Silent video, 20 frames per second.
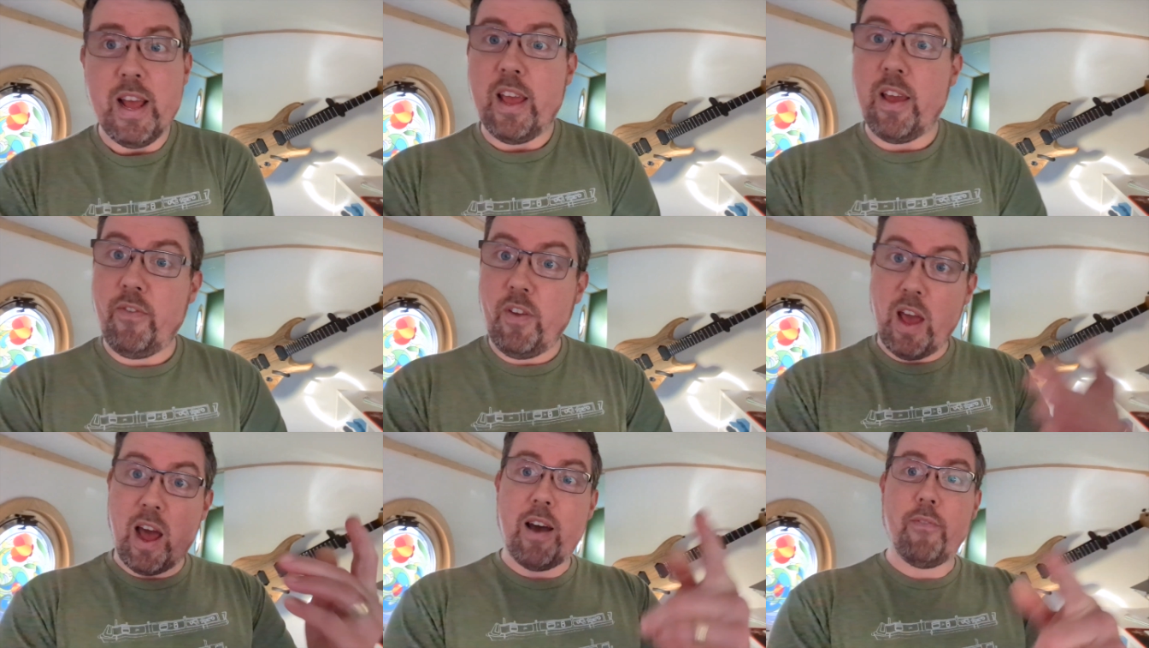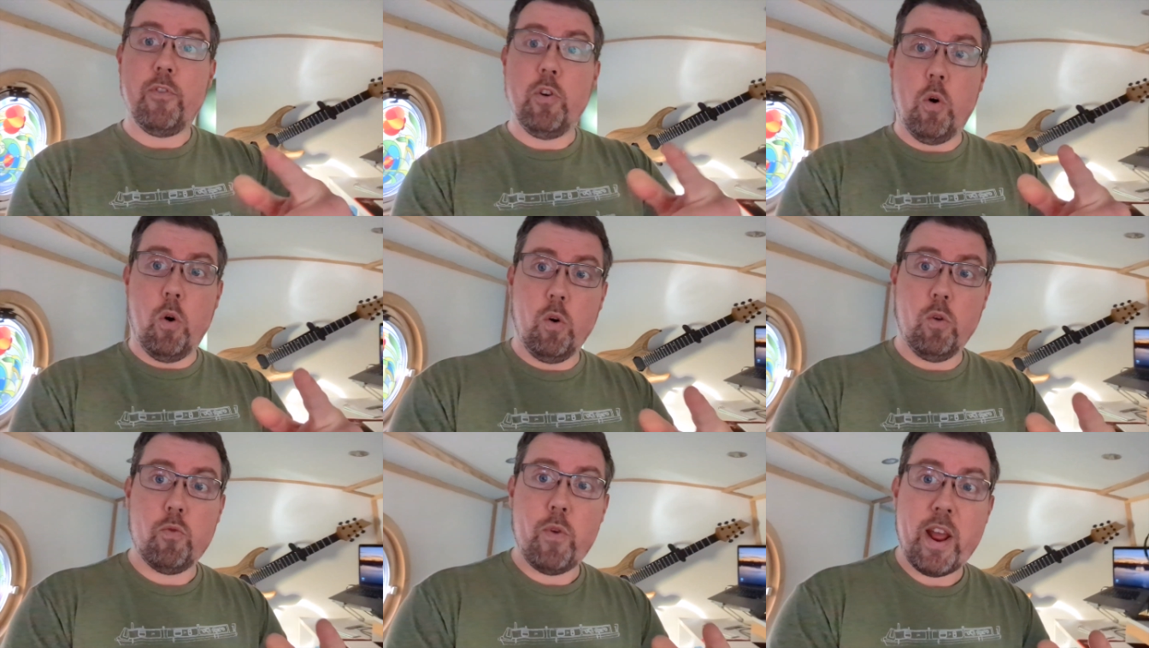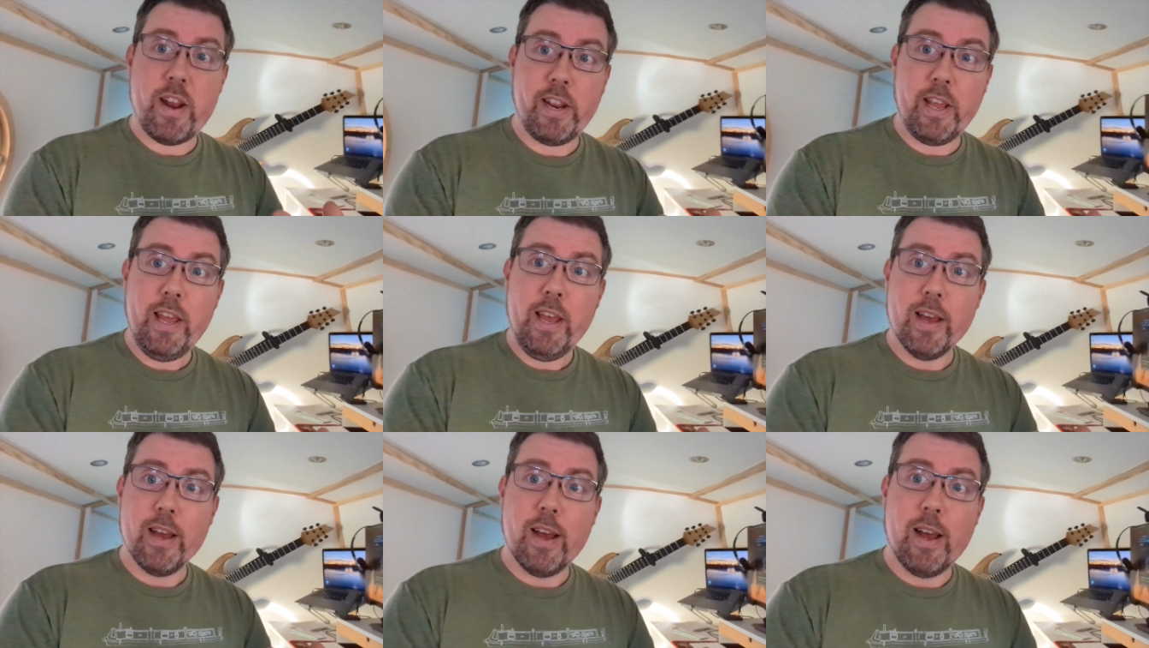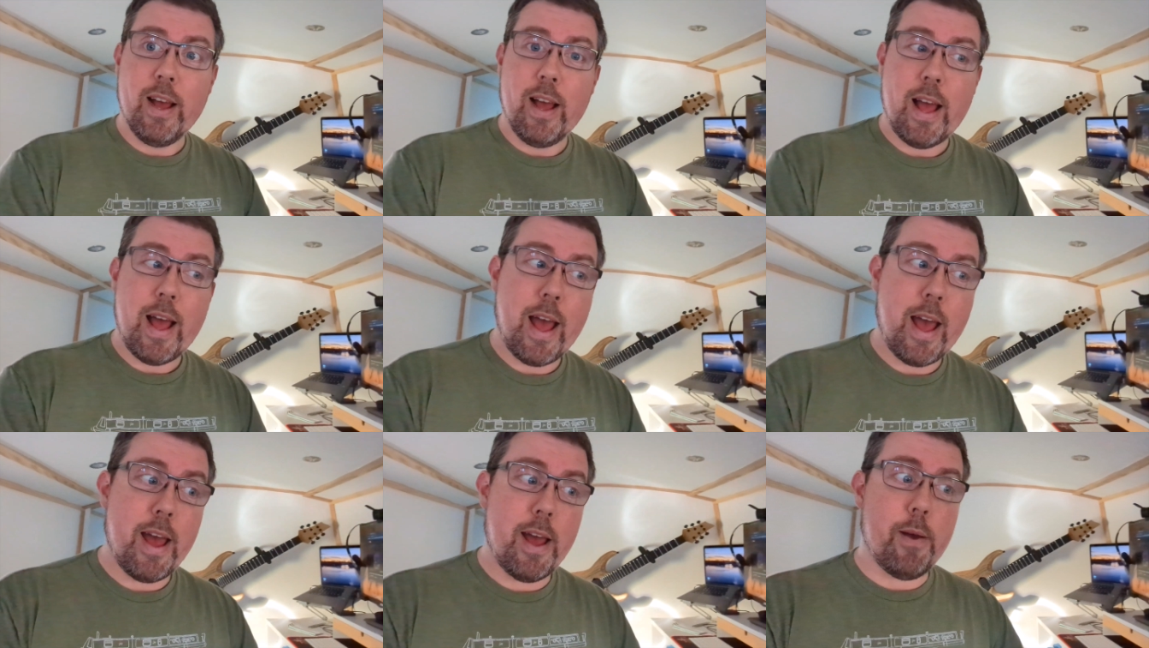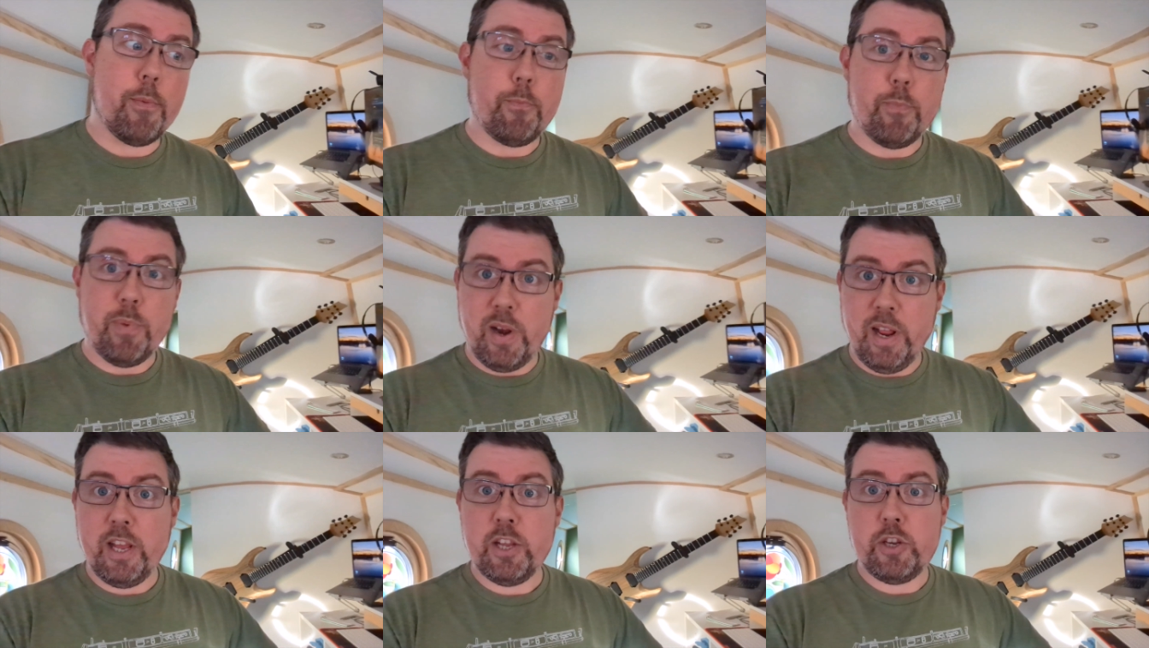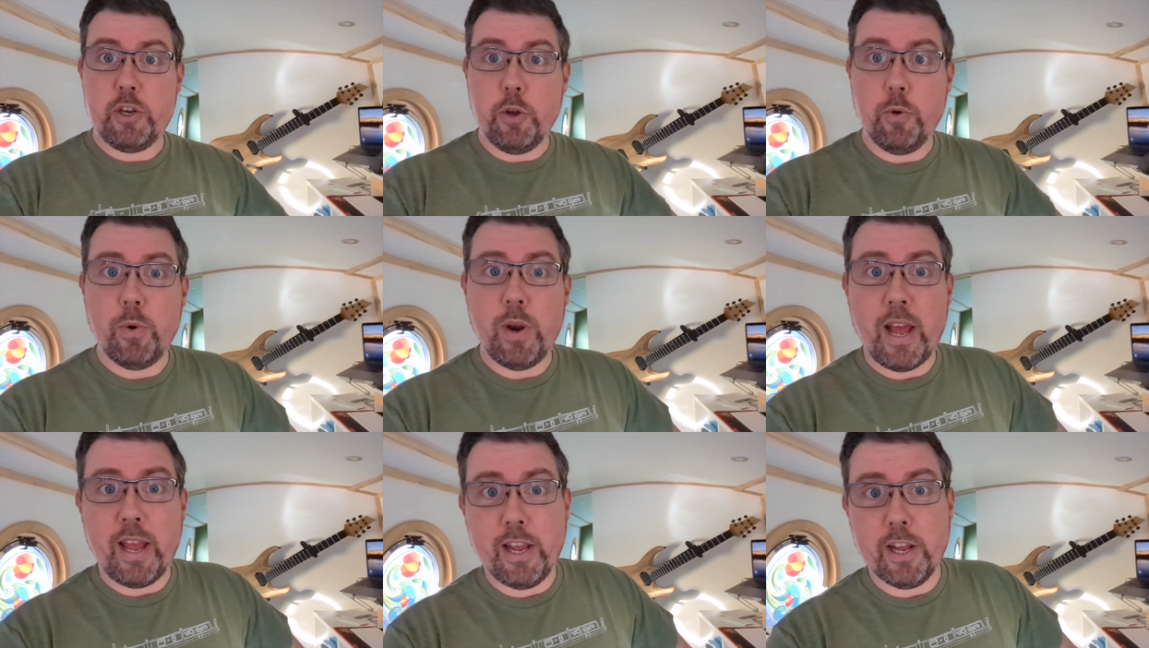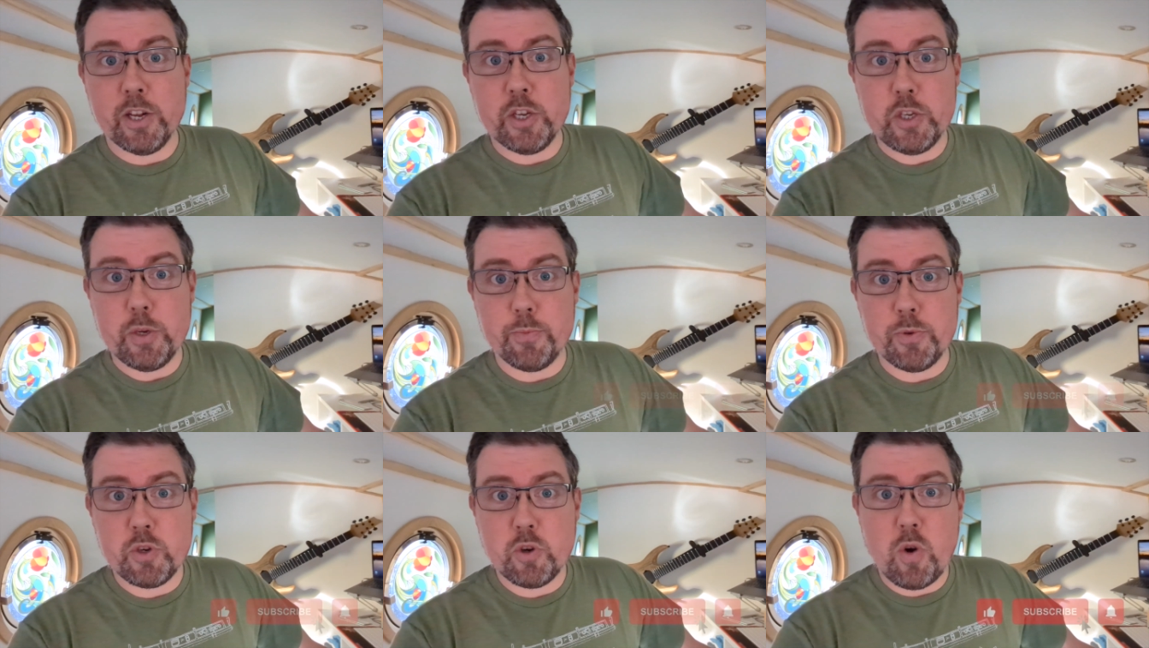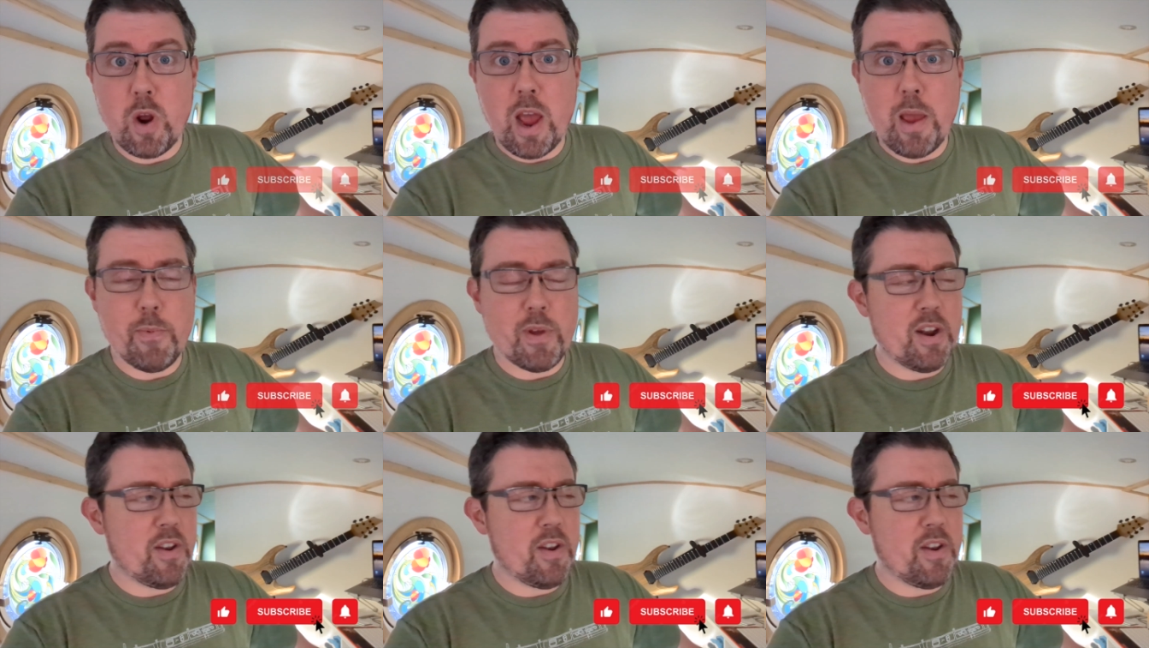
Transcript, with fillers: If you haven't already, uh, please do like and subscribe.